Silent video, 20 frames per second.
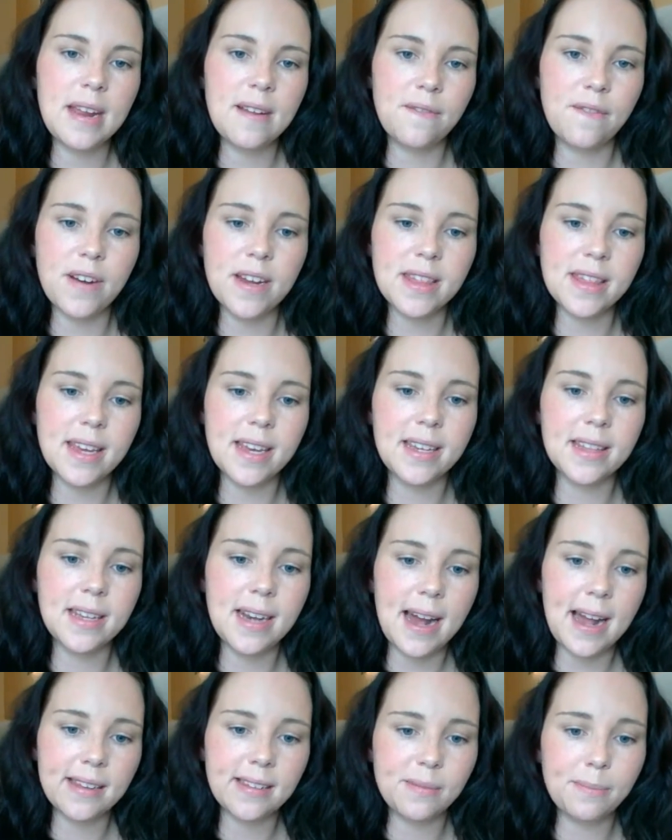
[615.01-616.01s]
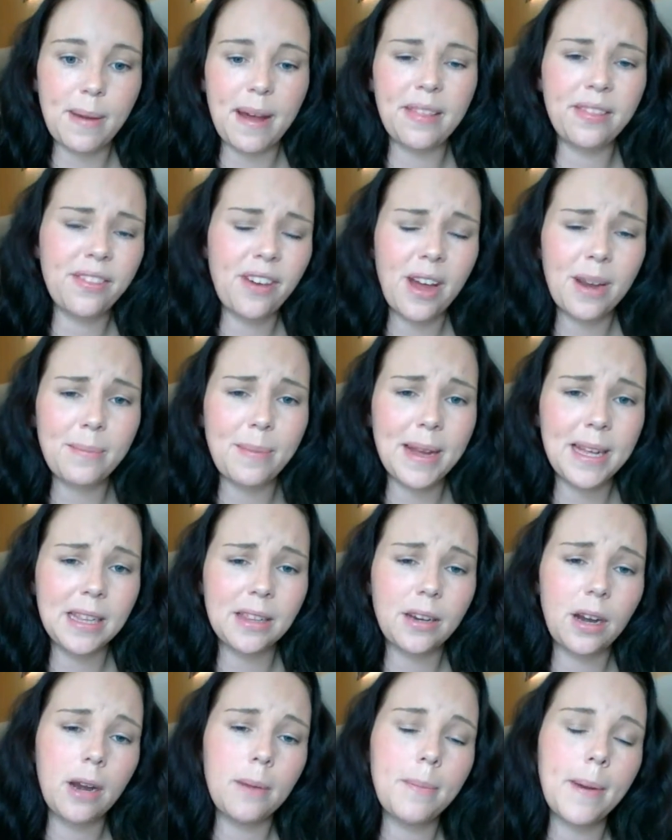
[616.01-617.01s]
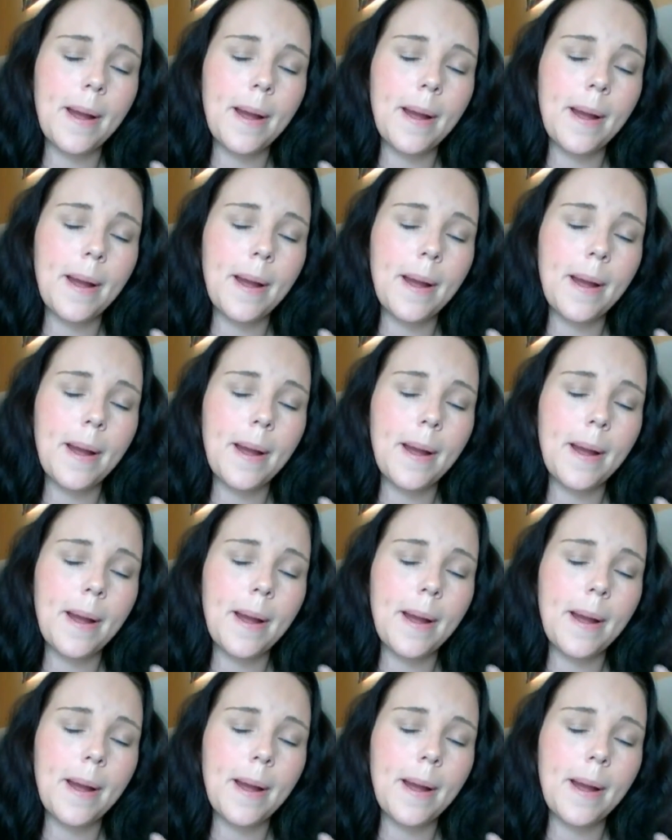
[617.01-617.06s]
everything in the last month I'd been through.